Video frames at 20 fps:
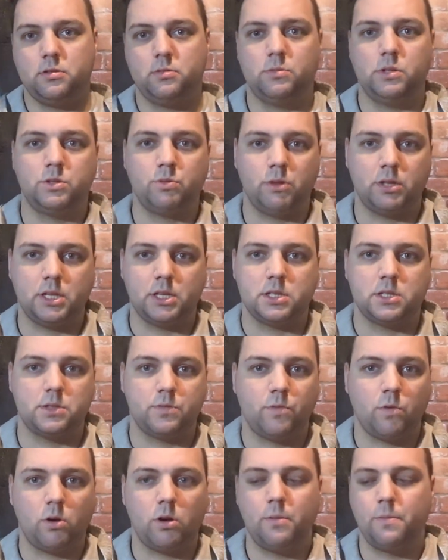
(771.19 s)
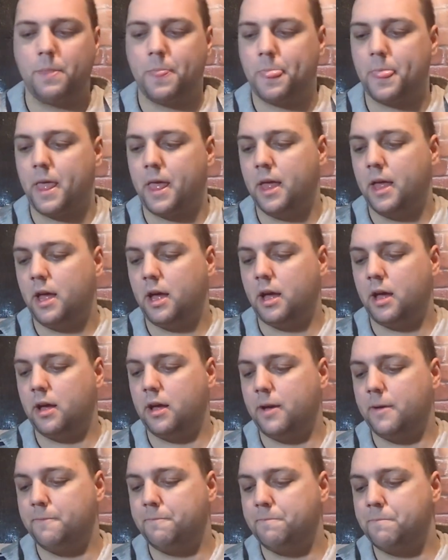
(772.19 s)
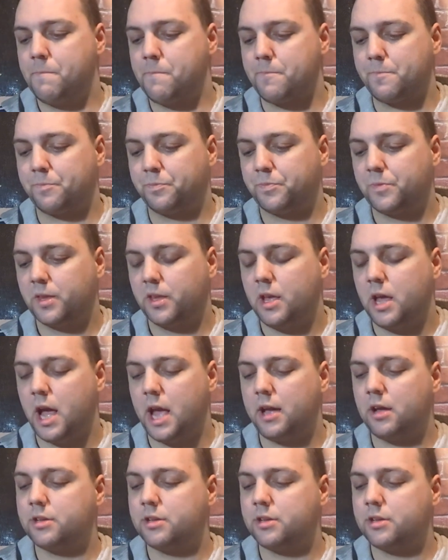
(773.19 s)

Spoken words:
That's what this is for. I